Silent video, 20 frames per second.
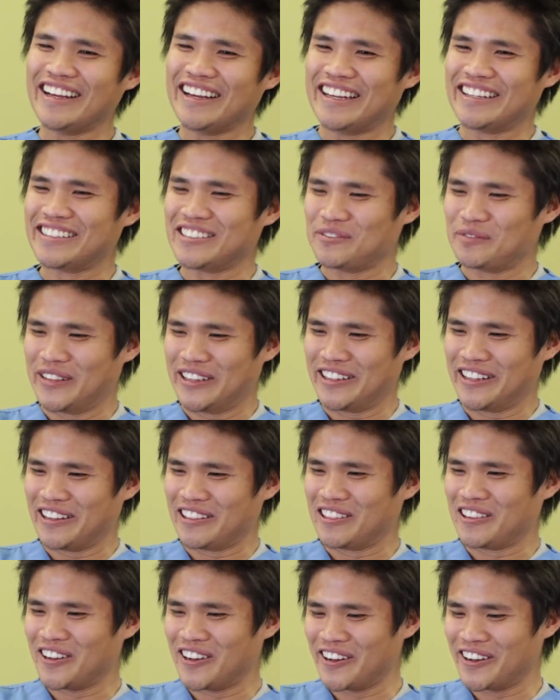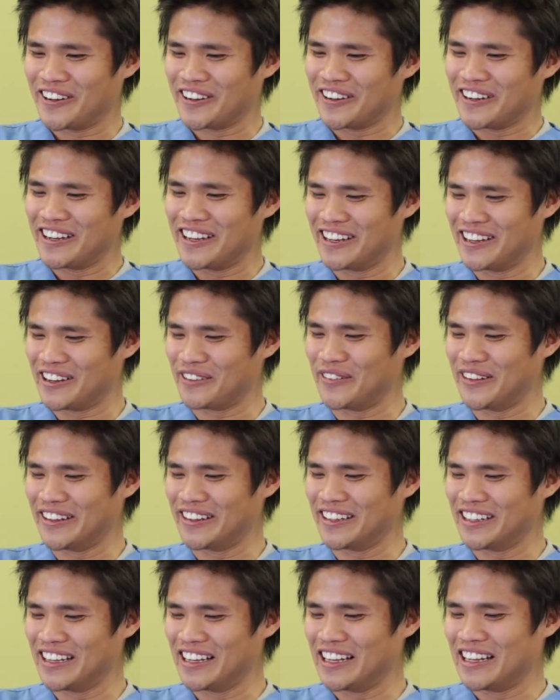it's been a long
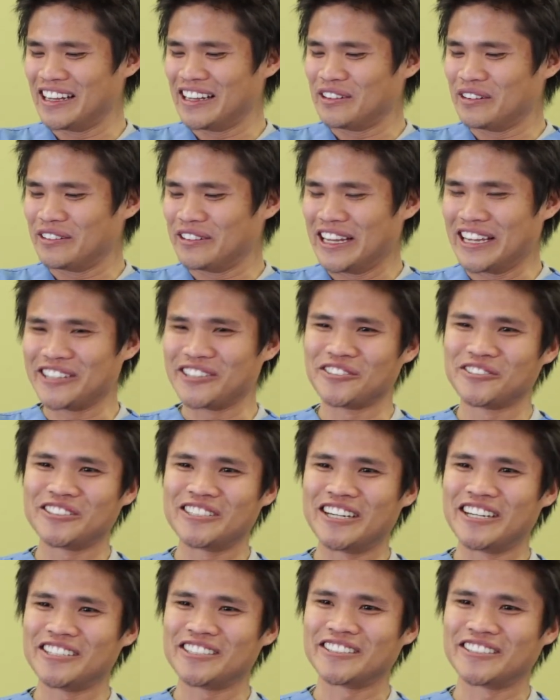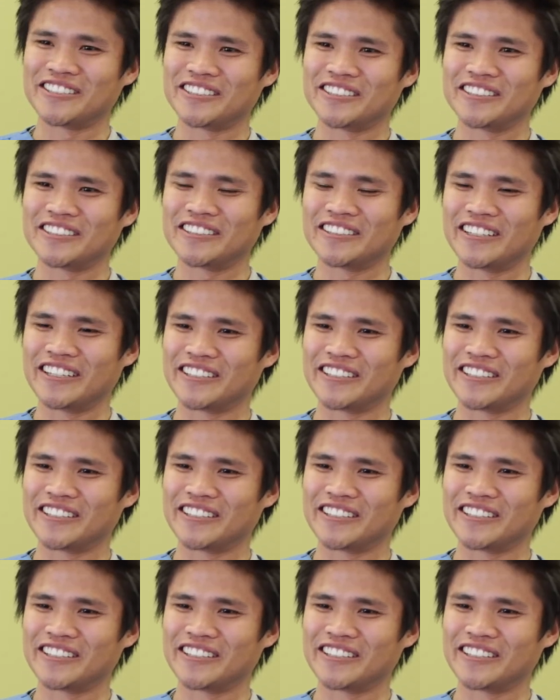negotiation.